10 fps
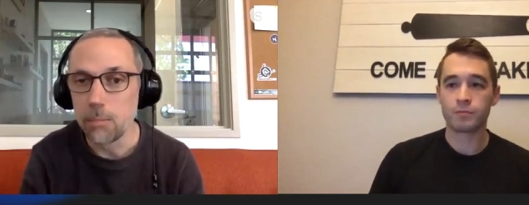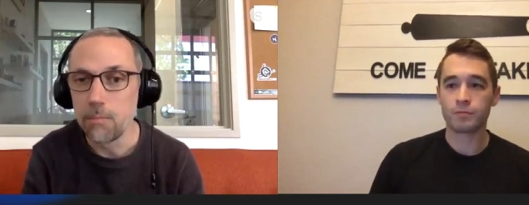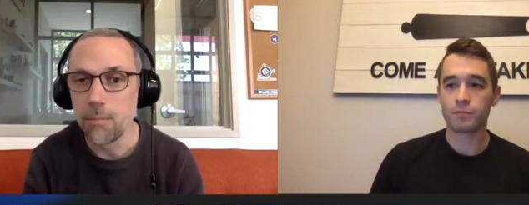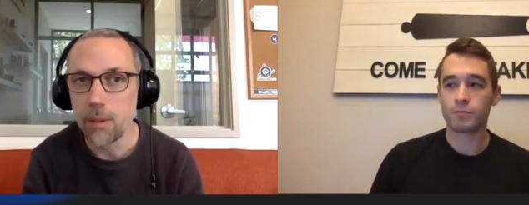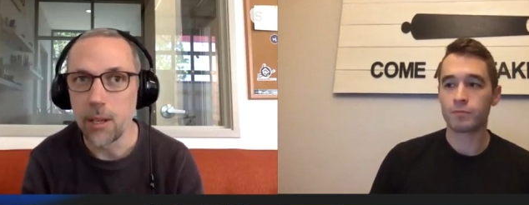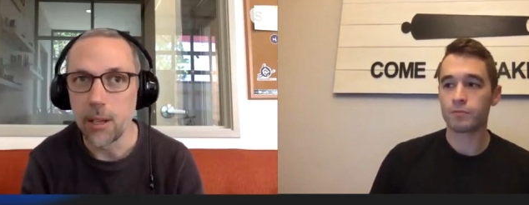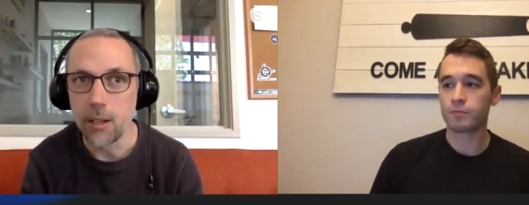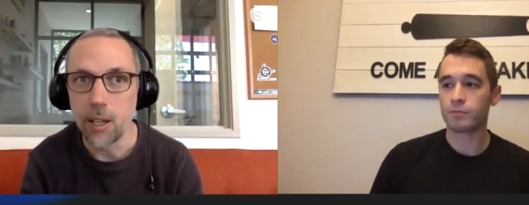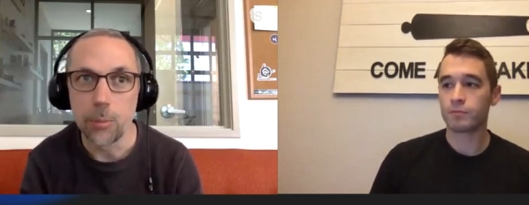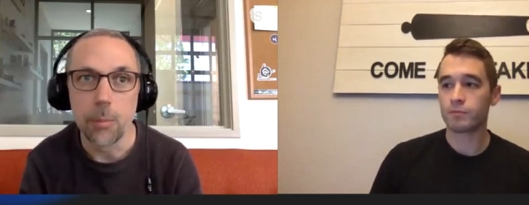Speaker 1: actually
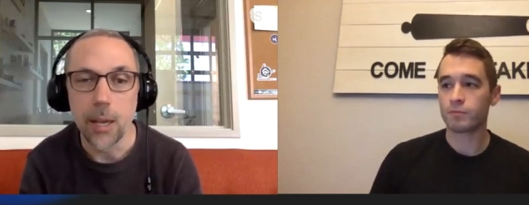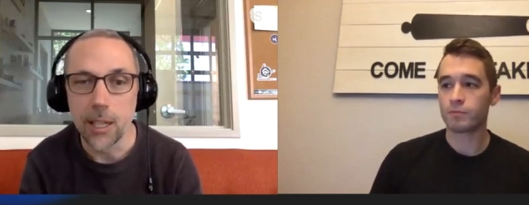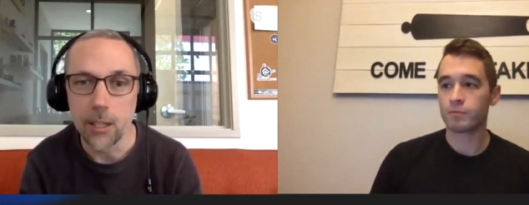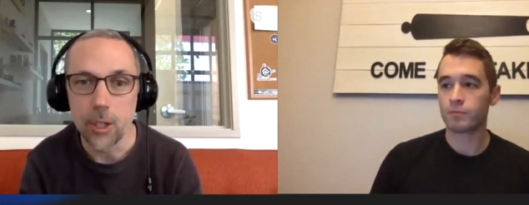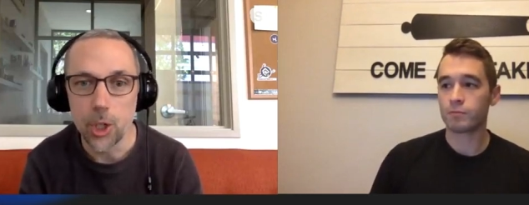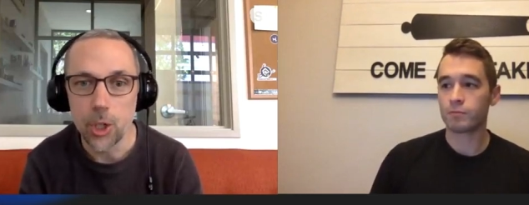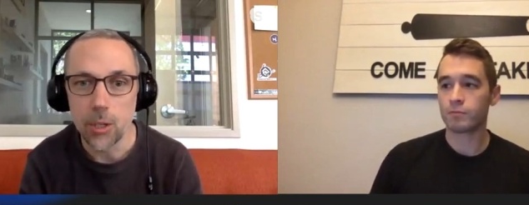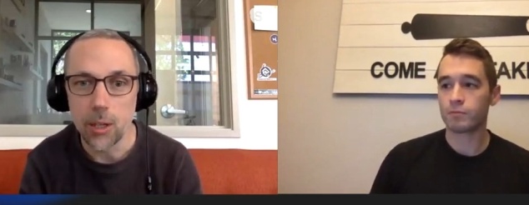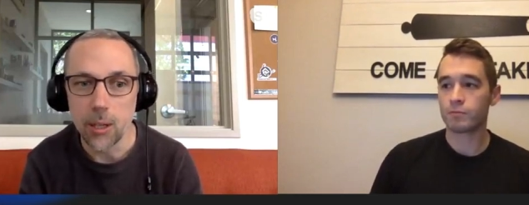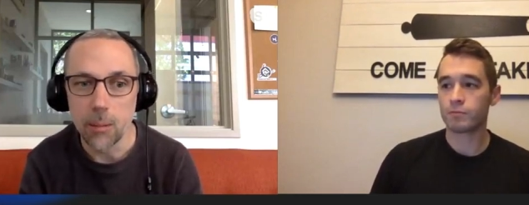helped
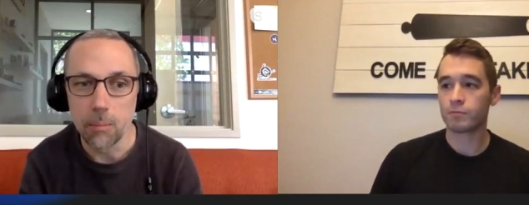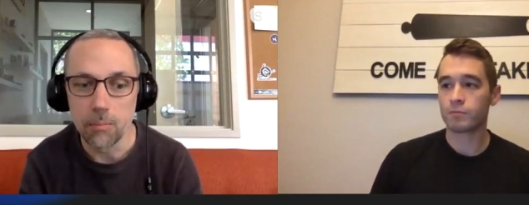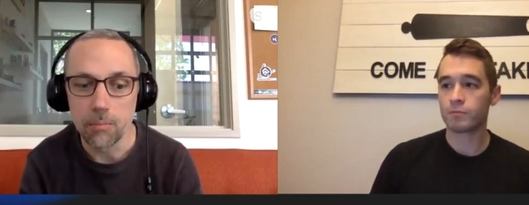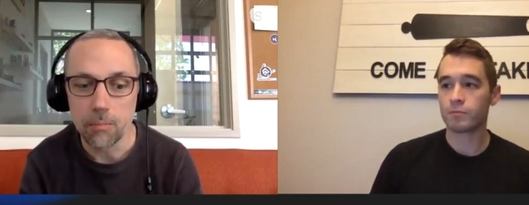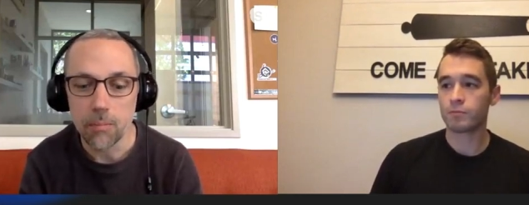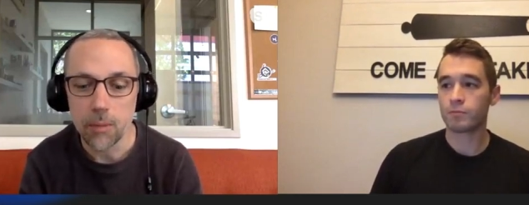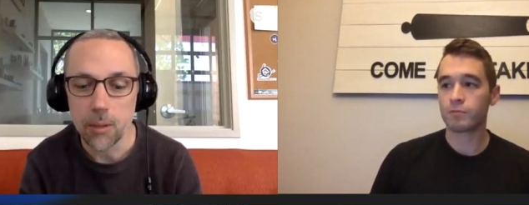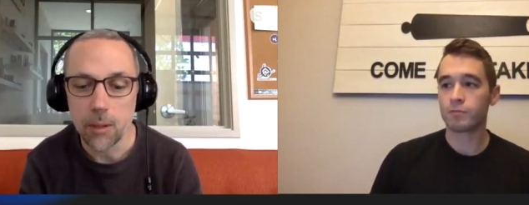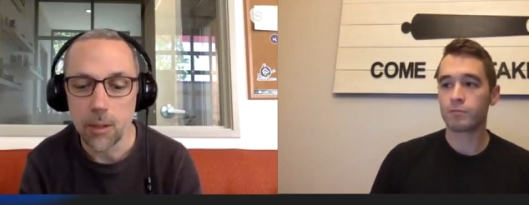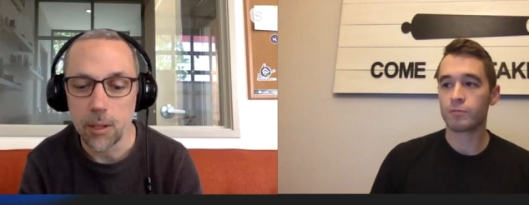manage
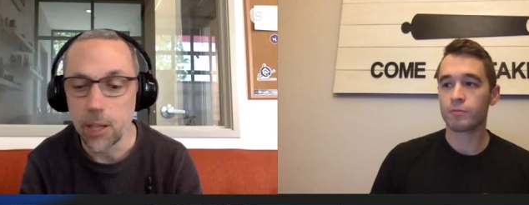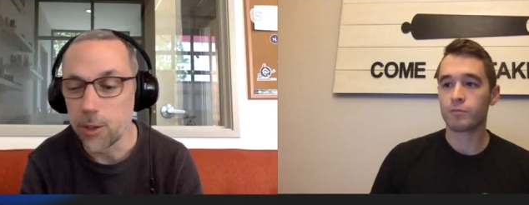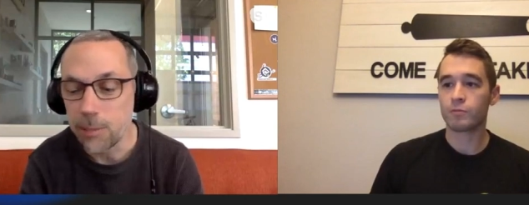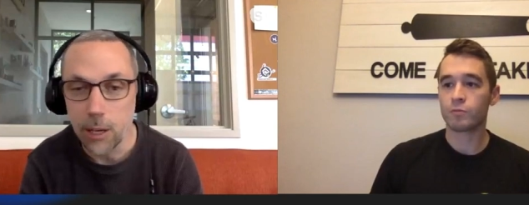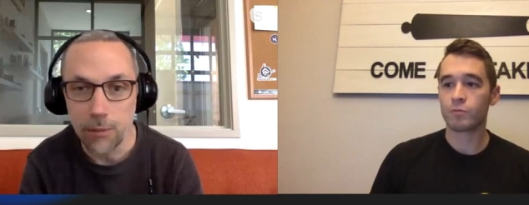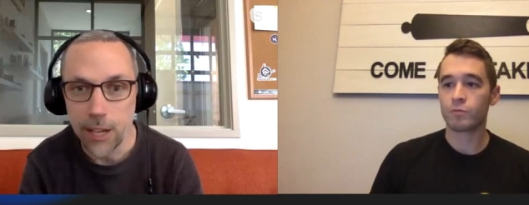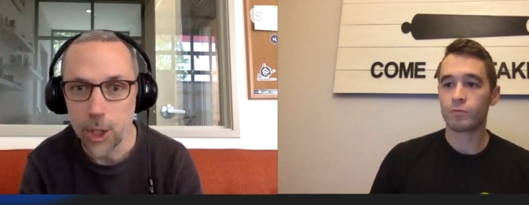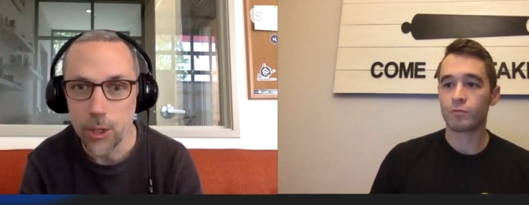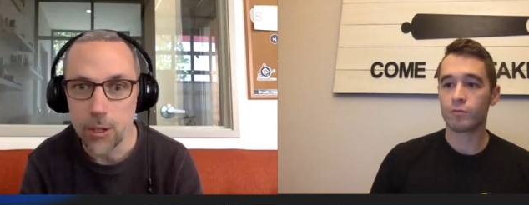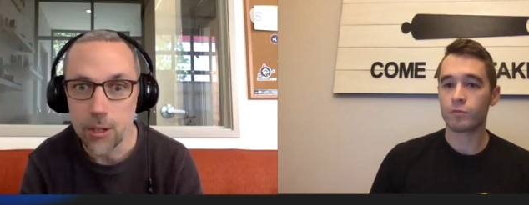contract
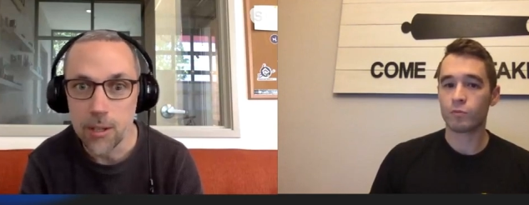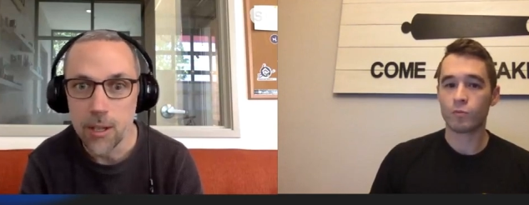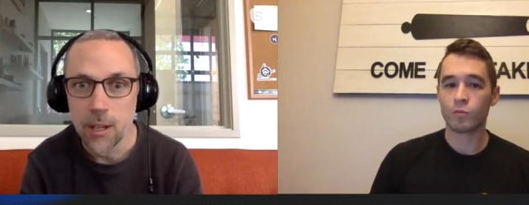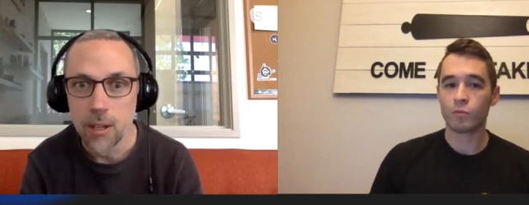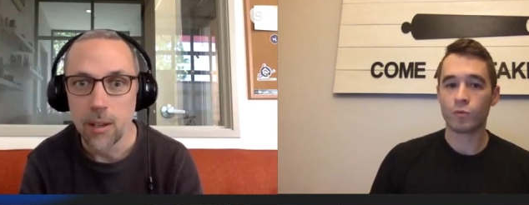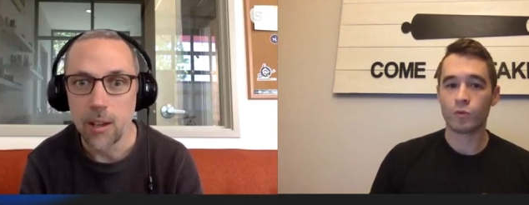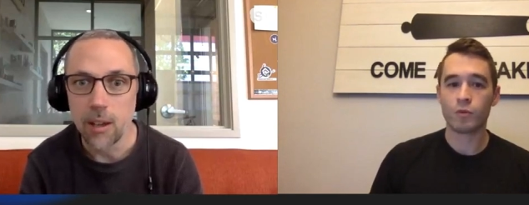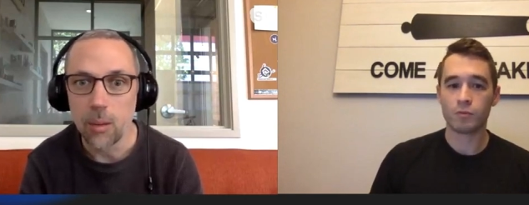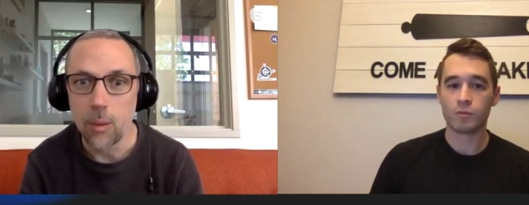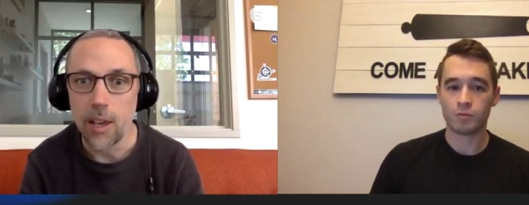manufacturers.
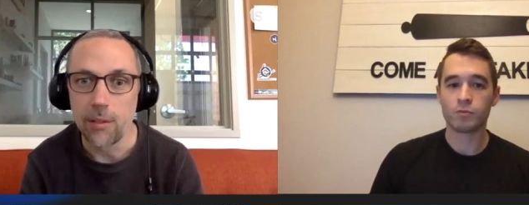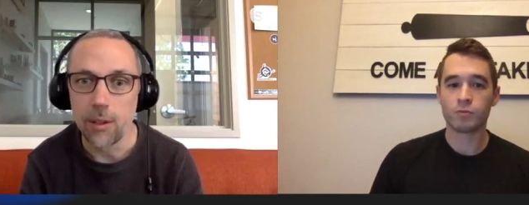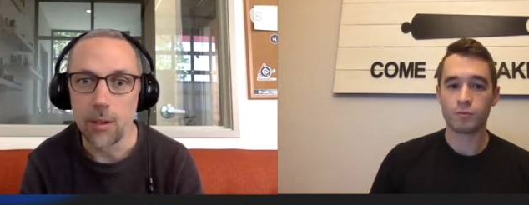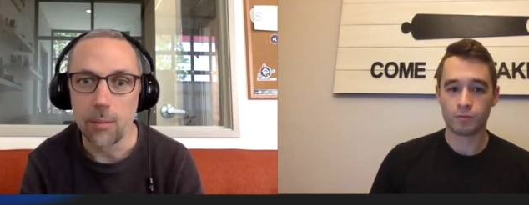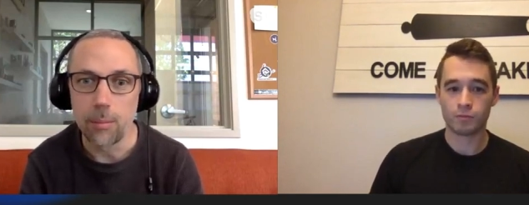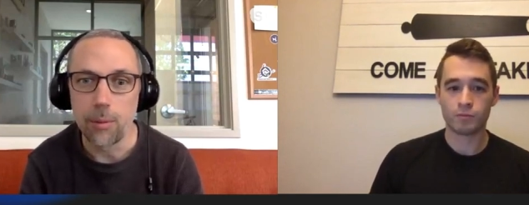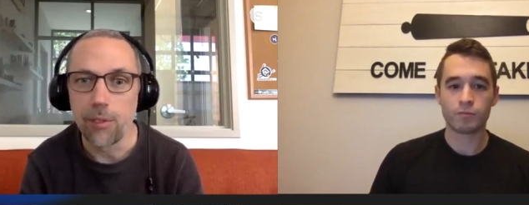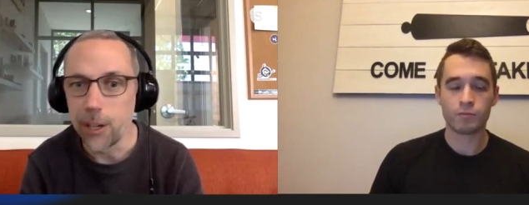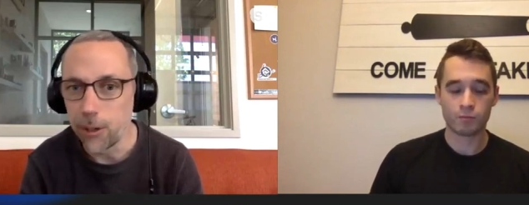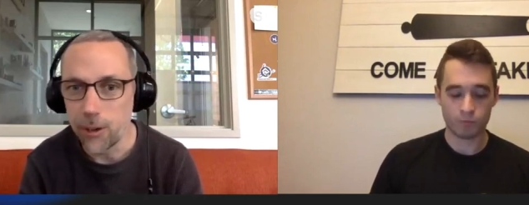We have
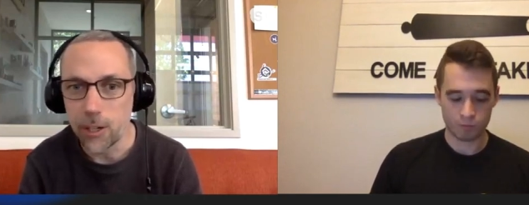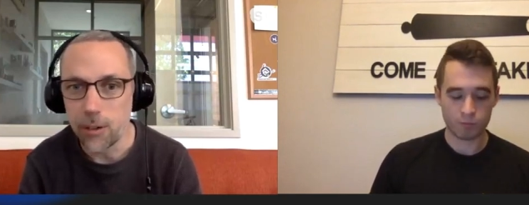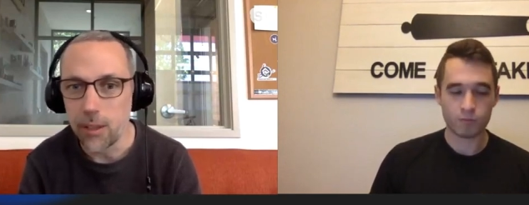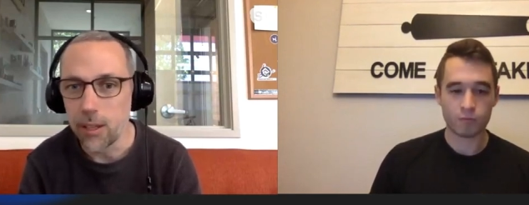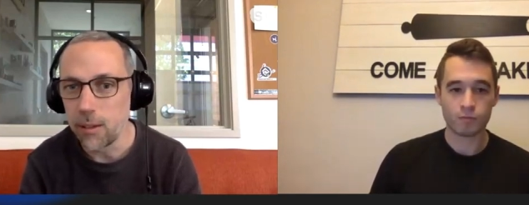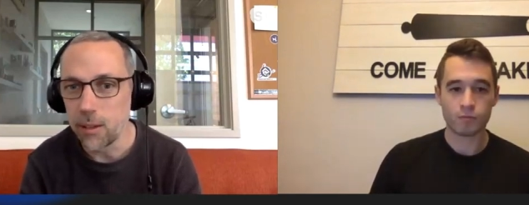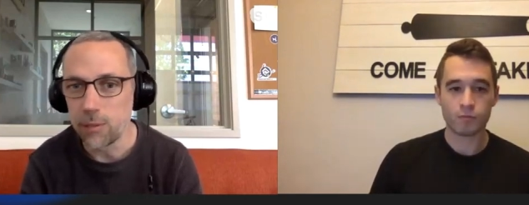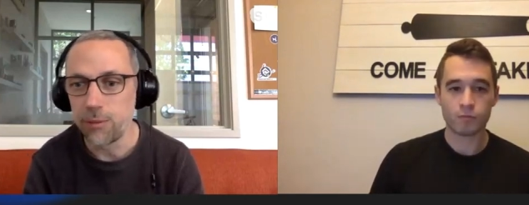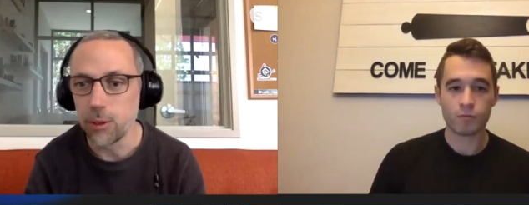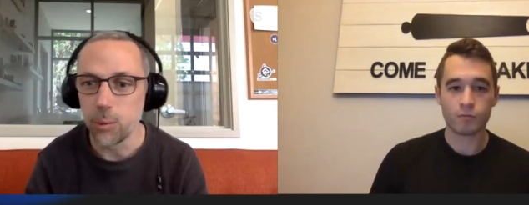a provider directory
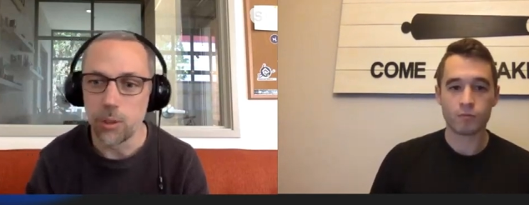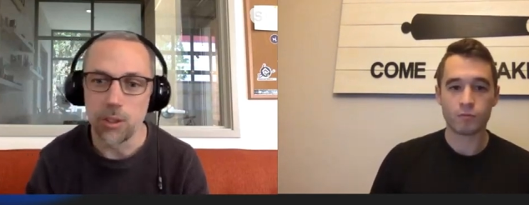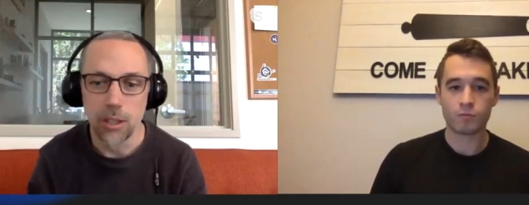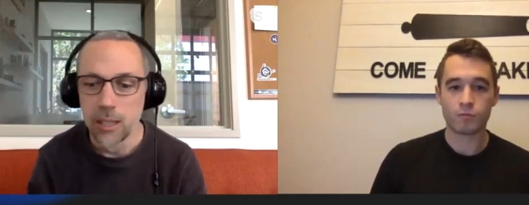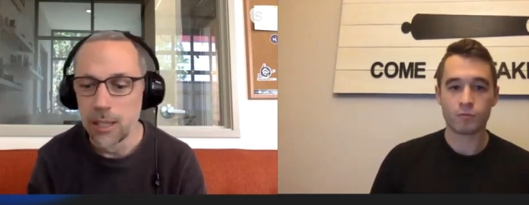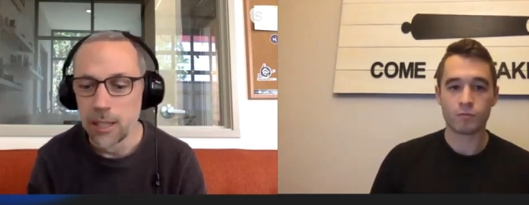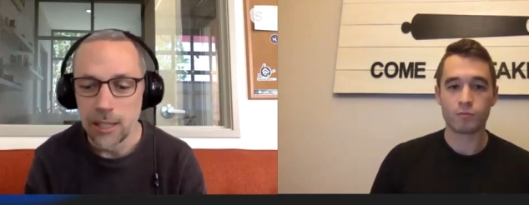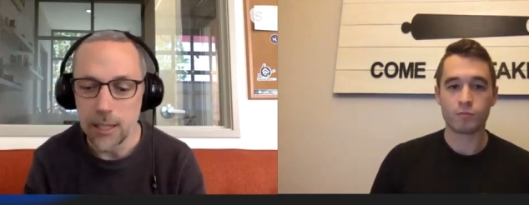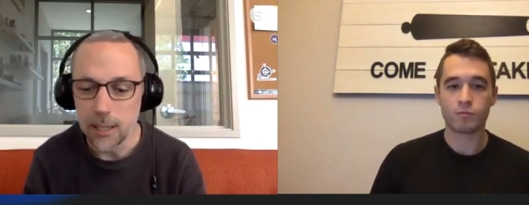that is filled with